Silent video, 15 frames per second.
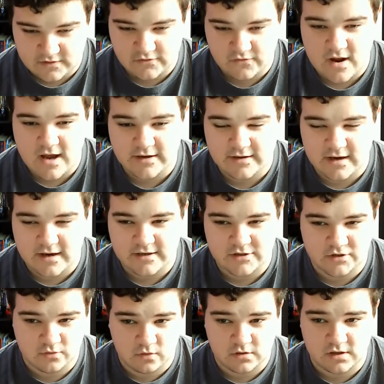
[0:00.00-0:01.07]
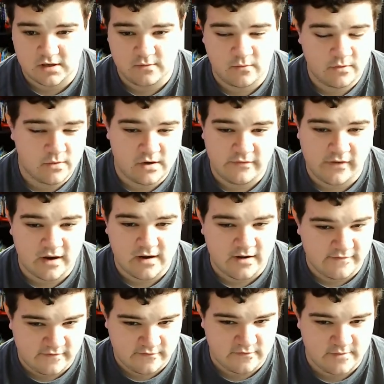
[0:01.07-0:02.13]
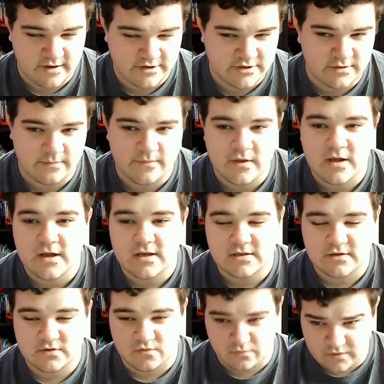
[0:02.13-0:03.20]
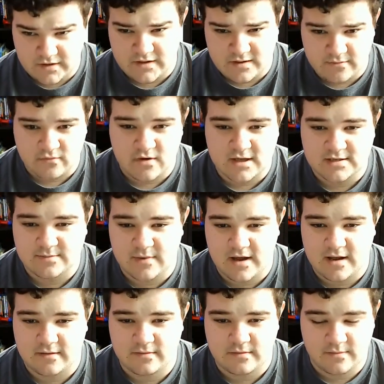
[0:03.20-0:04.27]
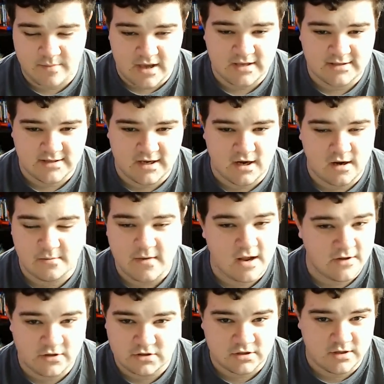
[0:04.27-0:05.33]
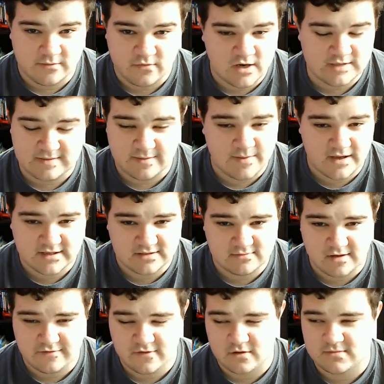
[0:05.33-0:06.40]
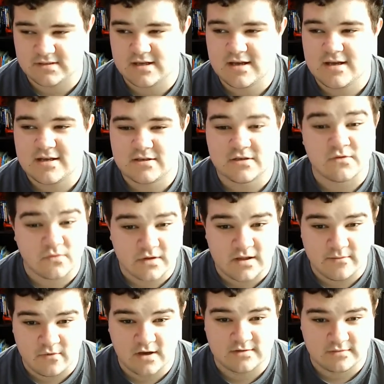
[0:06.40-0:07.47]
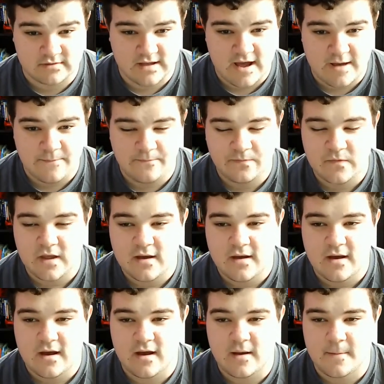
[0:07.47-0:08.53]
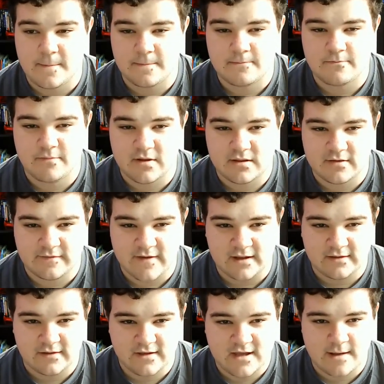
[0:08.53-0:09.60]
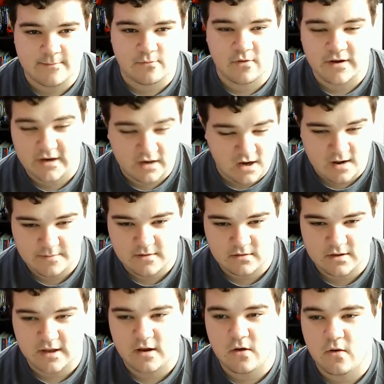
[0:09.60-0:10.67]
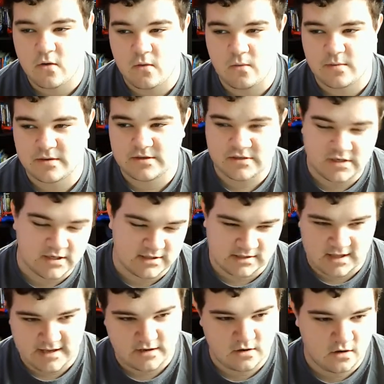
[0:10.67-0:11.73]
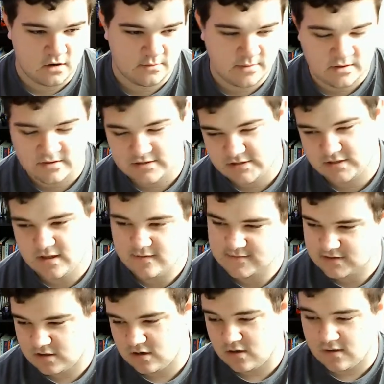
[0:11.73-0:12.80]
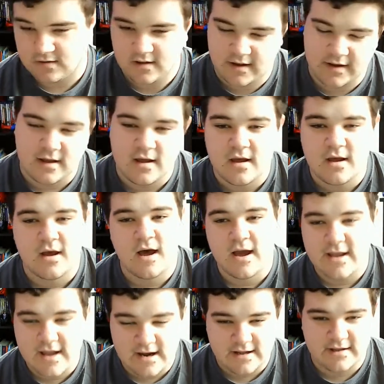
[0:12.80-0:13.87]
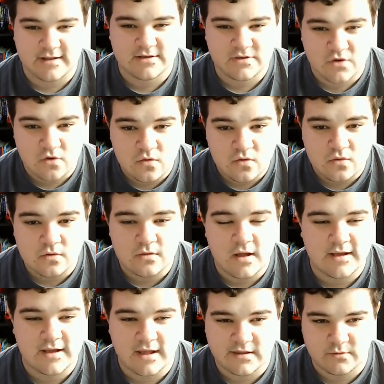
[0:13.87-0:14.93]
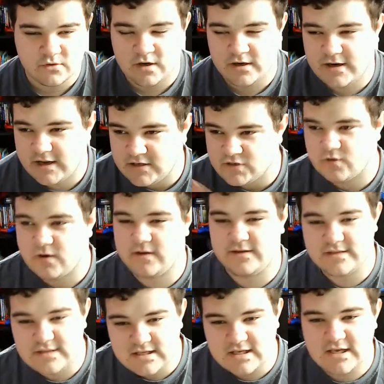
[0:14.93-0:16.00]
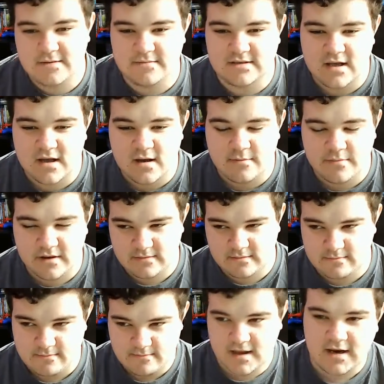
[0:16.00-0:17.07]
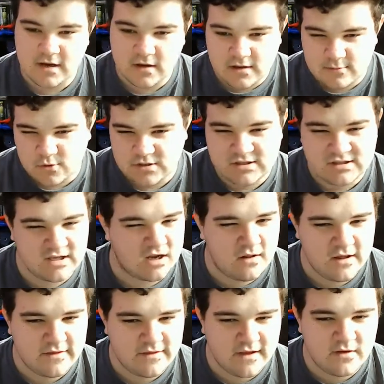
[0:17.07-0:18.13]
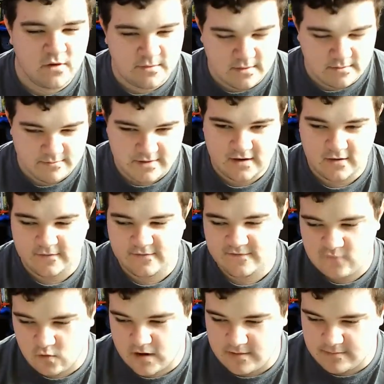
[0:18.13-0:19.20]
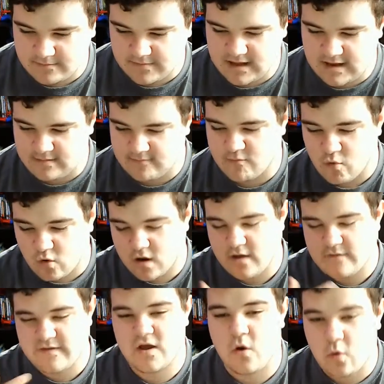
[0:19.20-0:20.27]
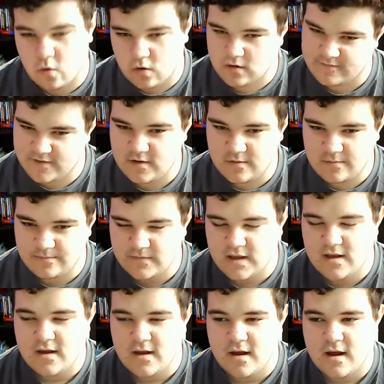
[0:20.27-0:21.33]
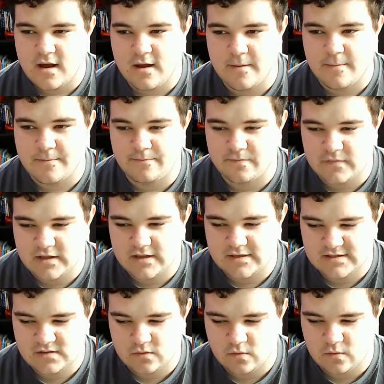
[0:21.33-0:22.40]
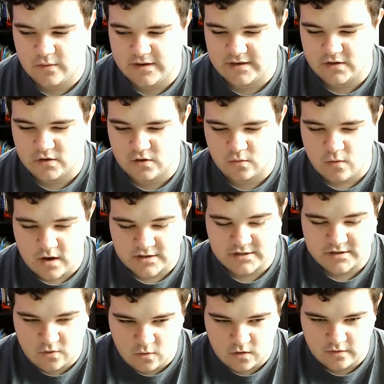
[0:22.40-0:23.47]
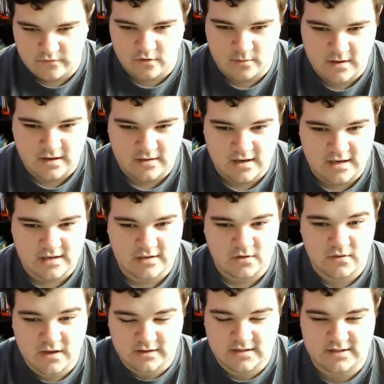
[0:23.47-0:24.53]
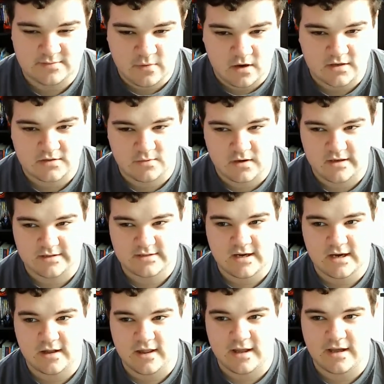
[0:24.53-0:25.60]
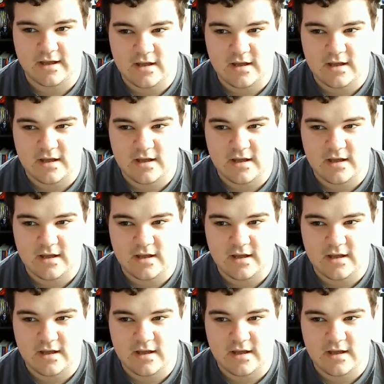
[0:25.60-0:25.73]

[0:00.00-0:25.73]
dragged. Any shorter, and we wouldn't have gotten enough information. So I was really impressed by the pacing here. I'm not usually impressed by pacing by films, so I was really impressed with that. But the fact that they kept bringing it up, they were like, oh, but she doesn't like her, but she loves her, and like, I get it. It's cool. I get they were trying to integrate these themes, but make it a little more subtle, I think, would have been better for it being more of a horror film. So when you're watching a horror film and you get these parts where it's kind of like